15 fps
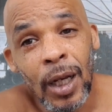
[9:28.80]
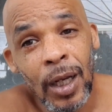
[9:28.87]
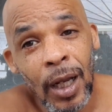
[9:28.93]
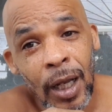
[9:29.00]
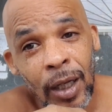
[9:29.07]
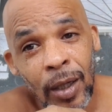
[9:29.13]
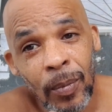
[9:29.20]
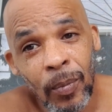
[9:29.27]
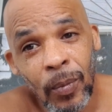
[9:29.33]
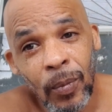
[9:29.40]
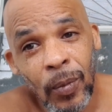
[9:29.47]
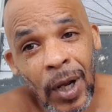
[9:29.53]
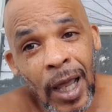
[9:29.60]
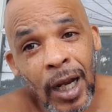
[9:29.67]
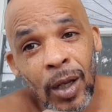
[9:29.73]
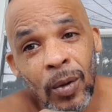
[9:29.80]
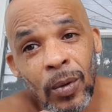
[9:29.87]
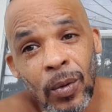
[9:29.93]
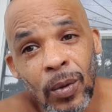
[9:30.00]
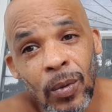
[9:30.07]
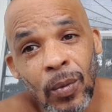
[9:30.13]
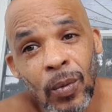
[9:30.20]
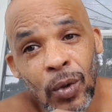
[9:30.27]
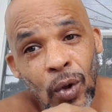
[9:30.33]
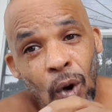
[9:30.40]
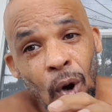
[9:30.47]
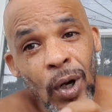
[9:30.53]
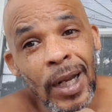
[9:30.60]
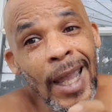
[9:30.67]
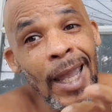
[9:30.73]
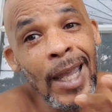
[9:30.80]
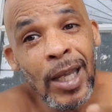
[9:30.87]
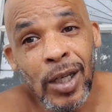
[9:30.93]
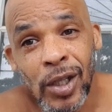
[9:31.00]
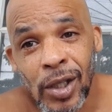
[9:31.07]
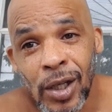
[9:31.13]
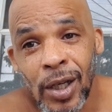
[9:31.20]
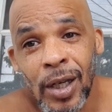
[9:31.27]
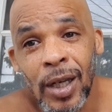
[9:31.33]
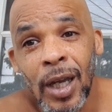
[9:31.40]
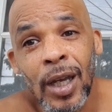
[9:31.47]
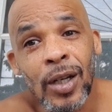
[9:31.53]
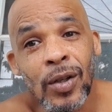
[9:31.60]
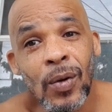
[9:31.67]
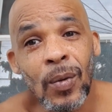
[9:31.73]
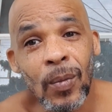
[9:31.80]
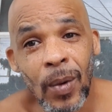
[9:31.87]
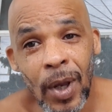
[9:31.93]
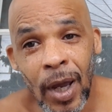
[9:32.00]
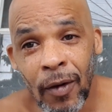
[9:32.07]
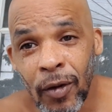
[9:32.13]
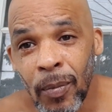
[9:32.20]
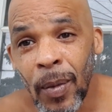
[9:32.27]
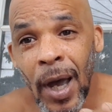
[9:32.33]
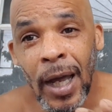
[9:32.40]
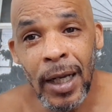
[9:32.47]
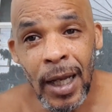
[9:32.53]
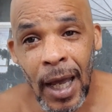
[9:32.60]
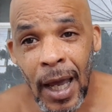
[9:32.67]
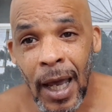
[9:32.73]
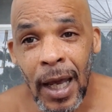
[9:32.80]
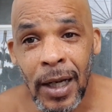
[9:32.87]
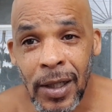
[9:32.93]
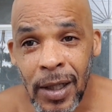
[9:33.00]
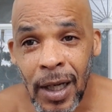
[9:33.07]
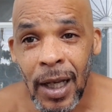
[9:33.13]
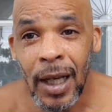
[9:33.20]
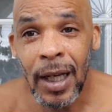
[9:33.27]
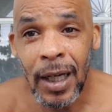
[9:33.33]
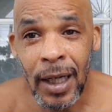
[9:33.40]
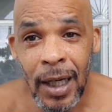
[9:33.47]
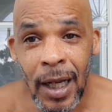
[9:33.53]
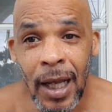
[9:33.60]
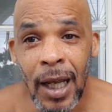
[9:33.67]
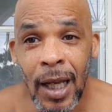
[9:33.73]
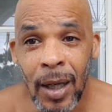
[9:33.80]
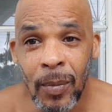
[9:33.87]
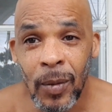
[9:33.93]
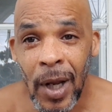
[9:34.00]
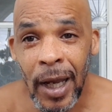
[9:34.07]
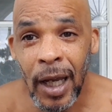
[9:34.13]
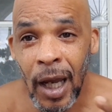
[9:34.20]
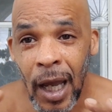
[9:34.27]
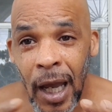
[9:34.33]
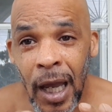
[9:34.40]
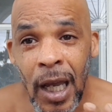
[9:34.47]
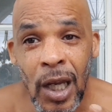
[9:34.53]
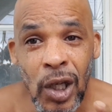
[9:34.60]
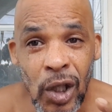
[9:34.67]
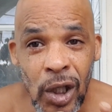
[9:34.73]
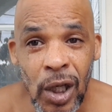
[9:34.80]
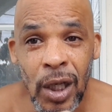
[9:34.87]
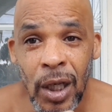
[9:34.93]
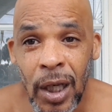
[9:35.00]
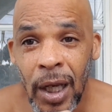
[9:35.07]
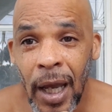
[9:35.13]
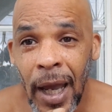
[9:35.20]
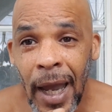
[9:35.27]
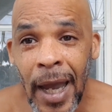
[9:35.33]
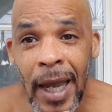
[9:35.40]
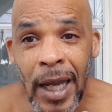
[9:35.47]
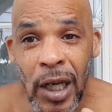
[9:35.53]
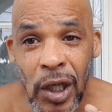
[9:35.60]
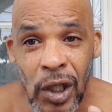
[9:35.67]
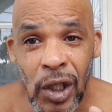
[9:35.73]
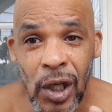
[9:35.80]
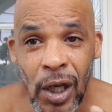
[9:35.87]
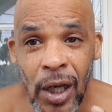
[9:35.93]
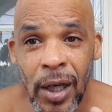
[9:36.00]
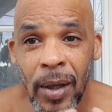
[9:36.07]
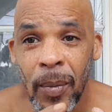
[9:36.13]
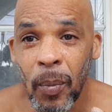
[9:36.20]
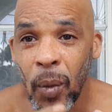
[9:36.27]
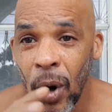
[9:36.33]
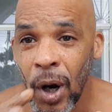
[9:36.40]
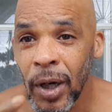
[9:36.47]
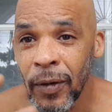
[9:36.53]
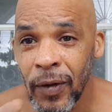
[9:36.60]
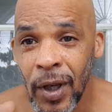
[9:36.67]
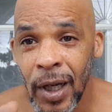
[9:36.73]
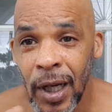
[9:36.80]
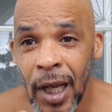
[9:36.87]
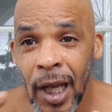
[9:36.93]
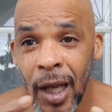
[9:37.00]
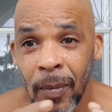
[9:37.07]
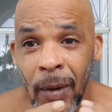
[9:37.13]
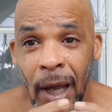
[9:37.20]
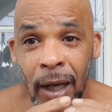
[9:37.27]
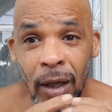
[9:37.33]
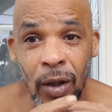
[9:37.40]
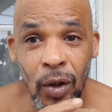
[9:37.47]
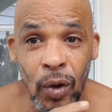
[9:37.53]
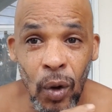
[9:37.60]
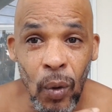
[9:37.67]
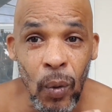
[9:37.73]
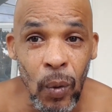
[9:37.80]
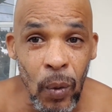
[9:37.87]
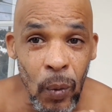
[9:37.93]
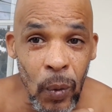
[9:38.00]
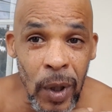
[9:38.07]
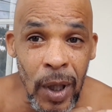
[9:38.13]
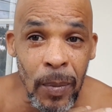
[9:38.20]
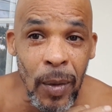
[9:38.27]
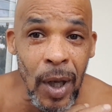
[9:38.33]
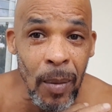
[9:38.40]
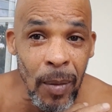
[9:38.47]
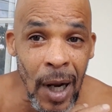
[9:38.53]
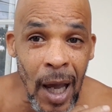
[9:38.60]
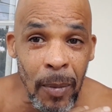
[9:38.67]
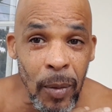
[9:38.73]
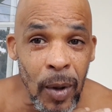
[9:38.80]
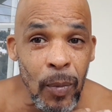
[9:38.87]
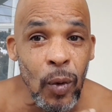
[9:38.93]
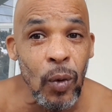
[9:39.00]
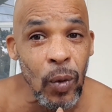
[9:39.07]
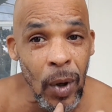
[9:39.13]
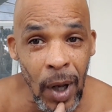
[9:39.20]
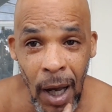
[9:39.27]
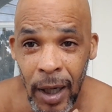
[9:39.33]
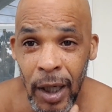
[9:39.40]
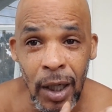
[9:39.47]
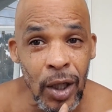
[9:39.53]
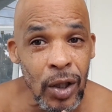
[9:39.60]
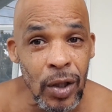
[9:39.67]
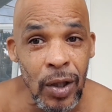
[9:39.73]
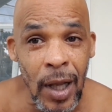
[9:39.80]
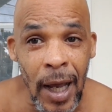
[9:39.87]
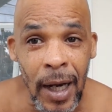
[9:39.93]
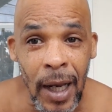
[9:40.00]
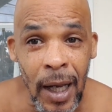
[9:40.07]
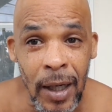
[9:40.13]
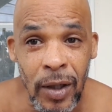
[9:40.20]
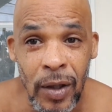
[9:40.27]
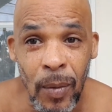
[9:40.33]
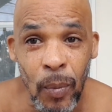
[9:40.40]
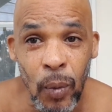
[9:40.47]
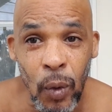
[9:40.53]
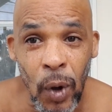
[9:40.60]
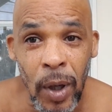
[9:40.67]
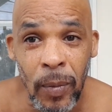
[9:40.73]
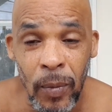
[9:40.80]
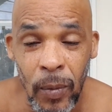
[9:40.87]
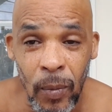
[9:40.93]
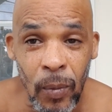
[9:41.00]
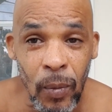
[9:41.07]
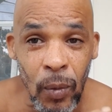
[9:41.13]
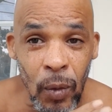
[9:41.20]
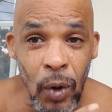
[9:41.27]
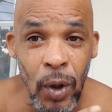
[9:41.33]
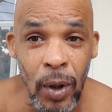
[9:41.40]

that the planet was called Asia? So everybody has name like an Asia part of their name. Like, we being black people, I'll get into that at some point in